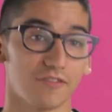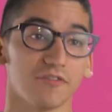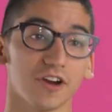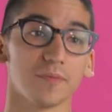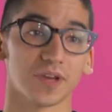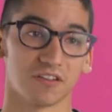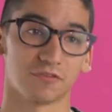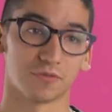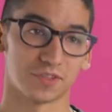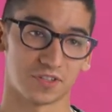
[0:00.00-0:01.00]
very big
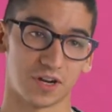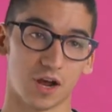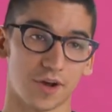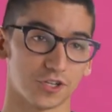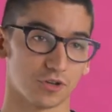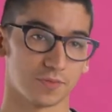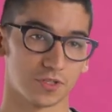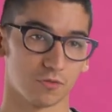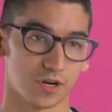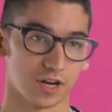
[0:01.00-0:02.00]
influence on how I show up
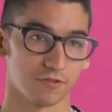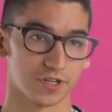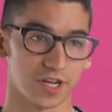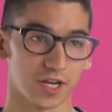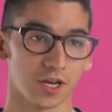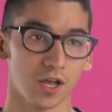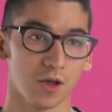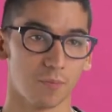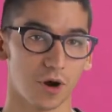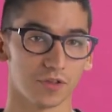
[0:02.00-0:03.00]
to work every day,
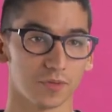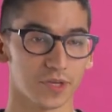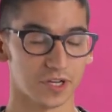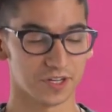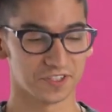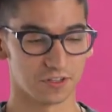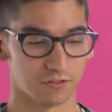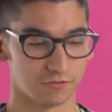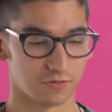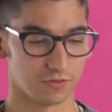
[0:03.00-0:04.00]
partly because
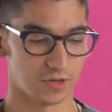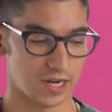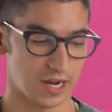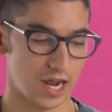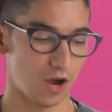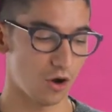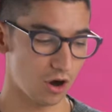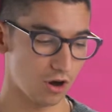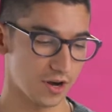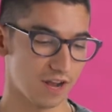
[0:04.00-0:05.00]
of how
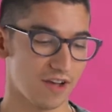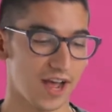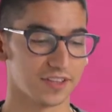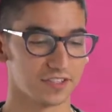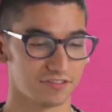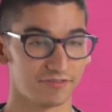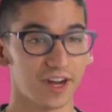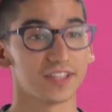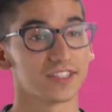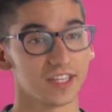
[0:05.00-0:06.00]
hard I've had to
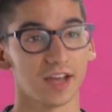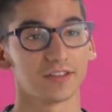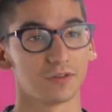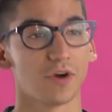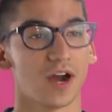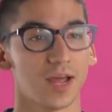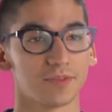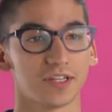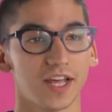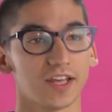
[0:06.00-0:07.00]
fight to get to where I am
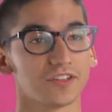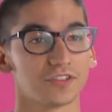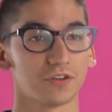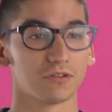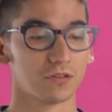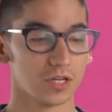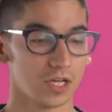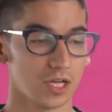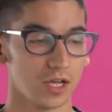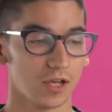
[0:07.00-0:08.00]
today. So
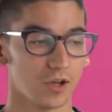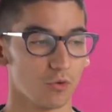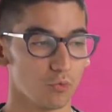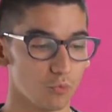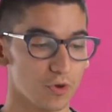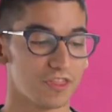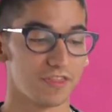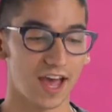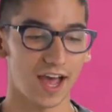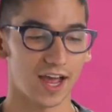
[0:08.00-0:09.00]
with
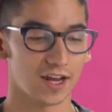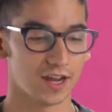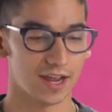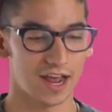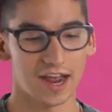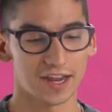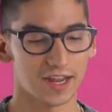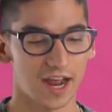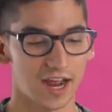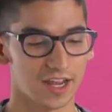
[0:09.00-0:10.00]
that,
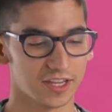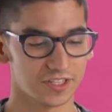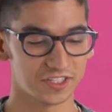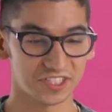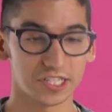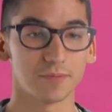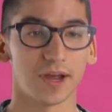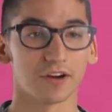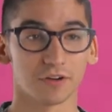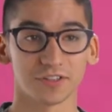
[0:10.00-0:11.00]
I see
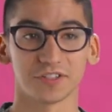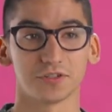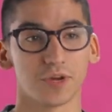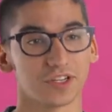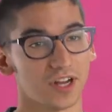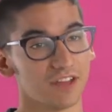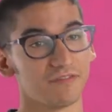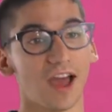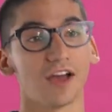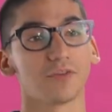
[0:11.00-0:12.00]
my current situation, I
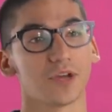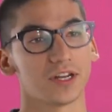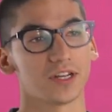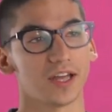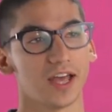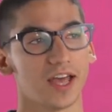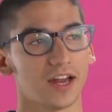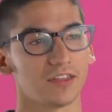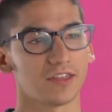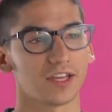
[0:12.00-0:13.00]
evaluate it, and
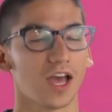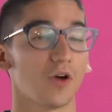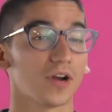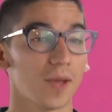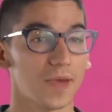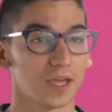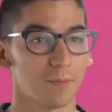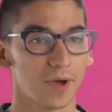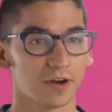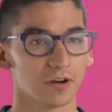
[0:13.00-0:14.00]
I think, how can I make it
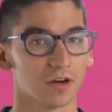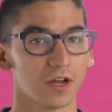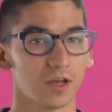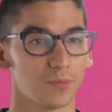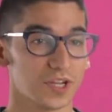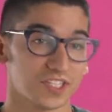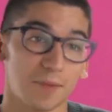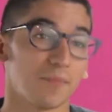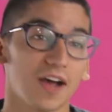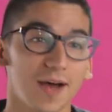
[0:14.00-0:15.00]
better? Because
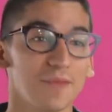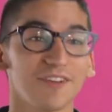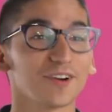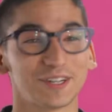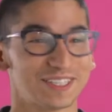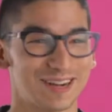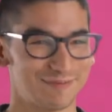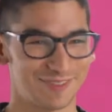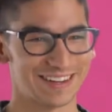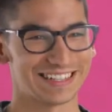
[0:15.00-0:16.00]
I'm never going to stop
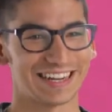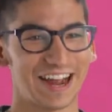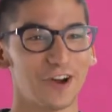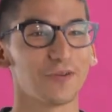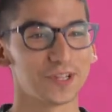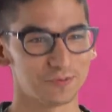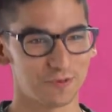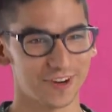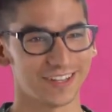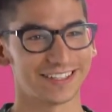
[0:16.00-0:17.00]
fighting. I always
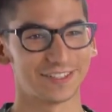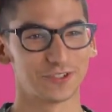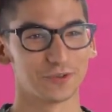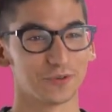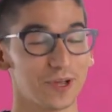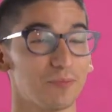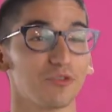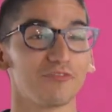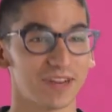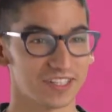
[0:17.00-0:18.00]
want to
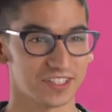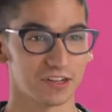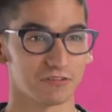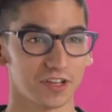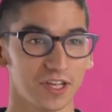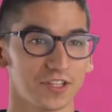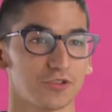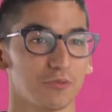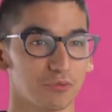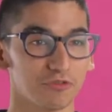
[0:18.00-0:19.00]
improve myself,
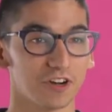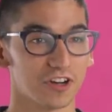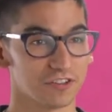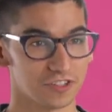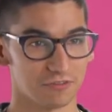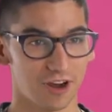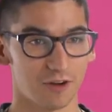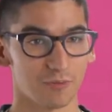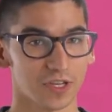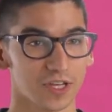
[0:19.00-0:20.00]
to improve others
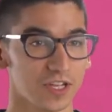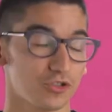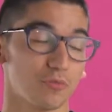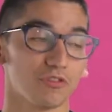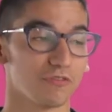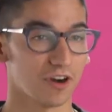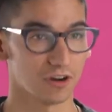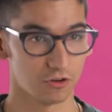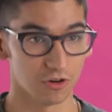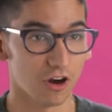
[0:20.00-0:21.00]
around me, to improve
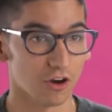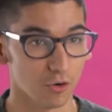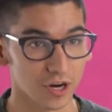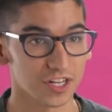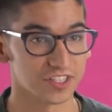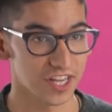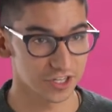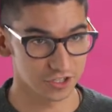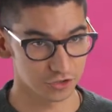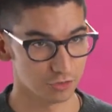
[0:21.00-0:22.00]
our
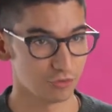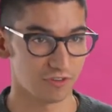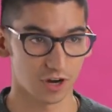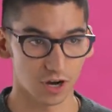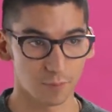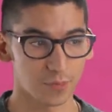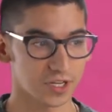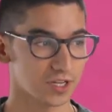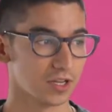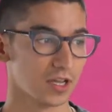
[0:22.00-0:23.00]
organization, to improve our
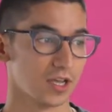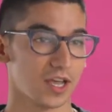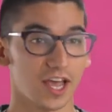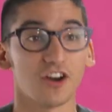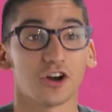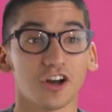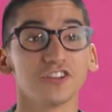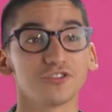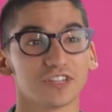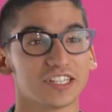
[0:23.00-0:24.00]
company and our
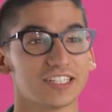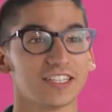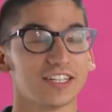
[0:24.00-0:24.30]
country.